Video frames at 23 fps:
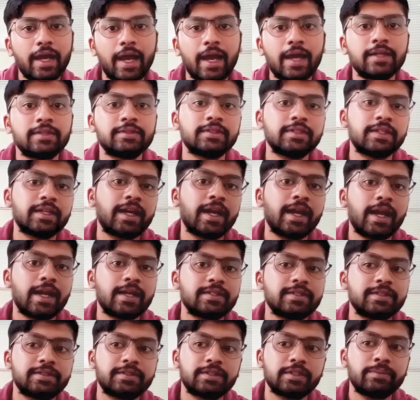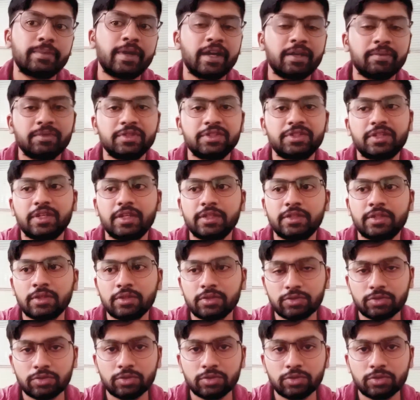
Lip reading: as a Red Hat system administrator.